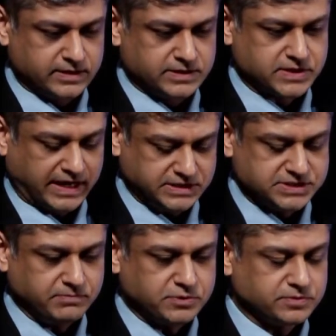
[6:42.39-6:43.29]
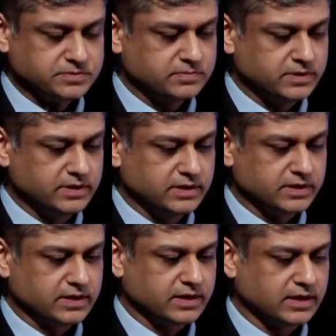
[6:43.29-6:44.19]
So I'll jump to
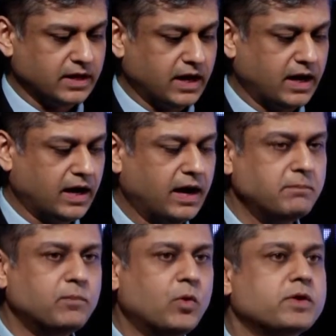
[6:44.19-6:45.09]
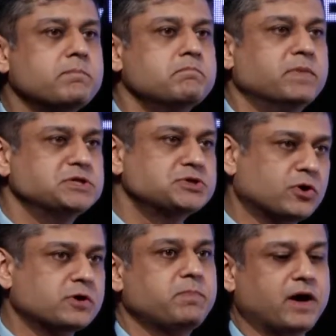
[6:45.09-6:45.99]
a more
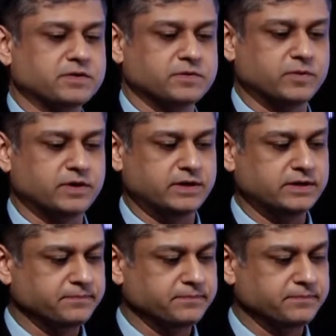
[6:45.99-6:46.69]
mature part of the world,